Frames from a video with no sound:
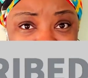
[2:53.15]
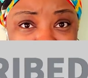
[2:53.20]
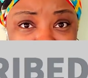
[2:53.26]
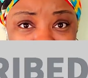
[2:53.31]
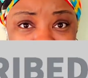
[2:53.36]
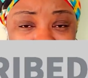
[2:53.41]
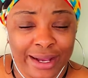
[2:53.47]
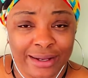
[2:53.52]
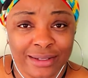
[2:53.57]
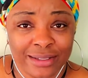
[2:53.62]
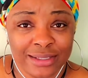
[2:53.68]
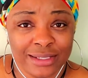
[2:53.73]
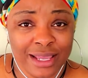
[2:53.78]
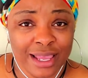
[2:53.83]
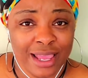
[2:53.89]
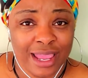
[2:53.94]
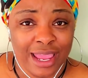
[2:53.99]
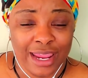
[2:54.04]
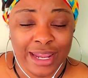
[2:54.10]
miles,
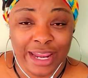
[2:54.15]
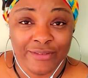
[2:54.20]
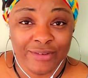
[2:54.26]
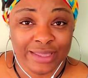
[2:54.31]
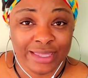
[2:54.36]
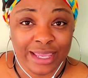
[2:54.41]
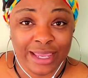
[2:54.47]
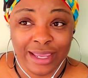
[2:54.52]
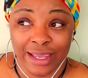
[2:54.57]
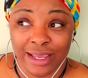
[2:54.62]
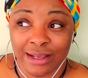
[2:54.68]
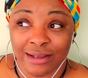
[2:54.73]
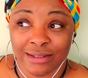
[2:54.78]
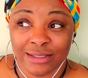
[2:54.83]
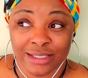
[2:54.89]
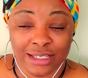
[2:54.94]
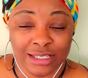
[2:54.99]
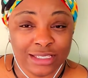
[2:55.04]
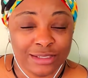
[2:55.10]
and everything
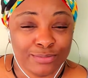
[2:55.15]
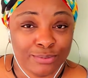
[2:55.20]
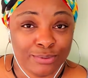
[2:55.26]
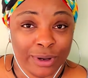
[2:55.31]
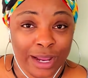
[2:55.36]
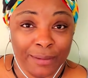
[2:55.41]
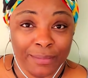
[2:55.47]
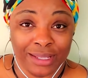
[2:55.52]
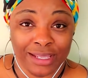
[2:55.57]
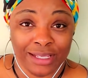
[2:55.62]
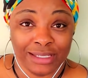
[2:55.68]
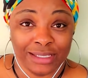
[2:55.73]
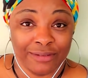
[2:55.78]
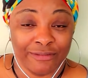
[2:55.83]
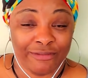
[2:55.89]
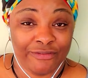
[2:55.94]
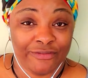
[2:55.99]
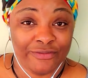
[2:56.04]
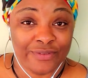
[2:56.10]
else is probably
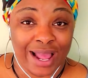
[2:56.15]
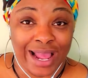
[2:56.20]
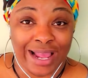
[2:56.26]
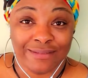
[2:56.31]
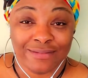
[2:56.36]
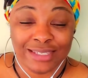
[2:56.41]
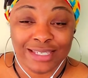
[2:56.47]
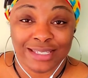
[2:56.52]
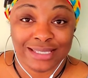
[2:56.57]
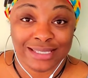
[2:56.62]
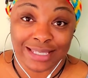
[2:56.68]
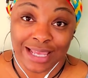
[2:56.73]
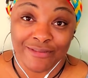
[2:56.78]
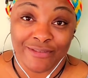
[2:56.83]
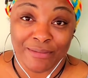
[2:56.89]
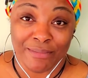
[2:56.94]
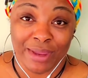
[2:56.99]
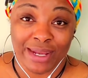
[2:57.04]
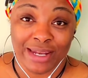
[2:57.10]
5 to
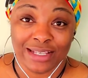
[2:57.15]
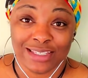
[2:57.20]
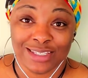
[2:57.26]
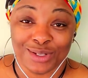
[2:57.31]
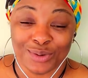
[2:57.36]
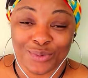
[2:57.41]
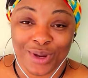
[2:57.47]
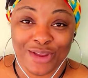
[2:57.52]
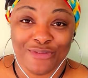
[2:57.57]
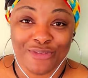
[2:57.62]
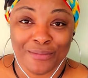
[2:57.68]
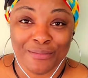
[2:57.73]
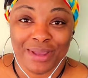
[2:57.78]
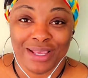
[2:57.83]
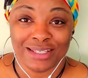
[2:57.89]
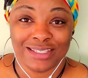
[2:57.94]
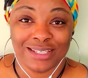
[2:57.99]
7 minutes away from me.